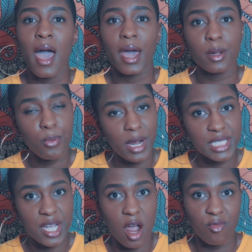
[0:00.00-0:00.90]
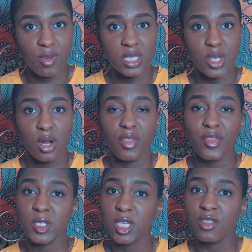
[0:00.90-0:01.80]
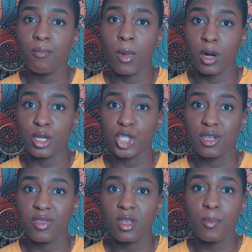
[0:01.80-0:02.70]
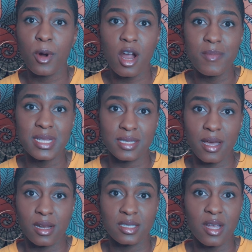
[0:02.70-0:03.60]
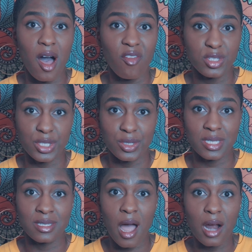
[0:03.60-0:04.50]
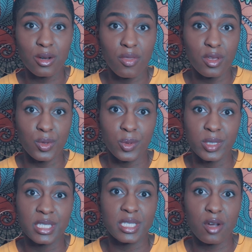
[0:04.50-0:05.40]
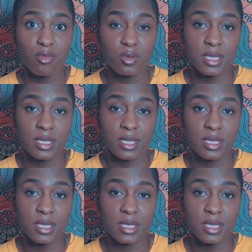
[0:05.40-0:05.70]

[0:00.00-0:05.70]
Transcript: At a press conference on the 13th of March, the department said its officers knocked on the door several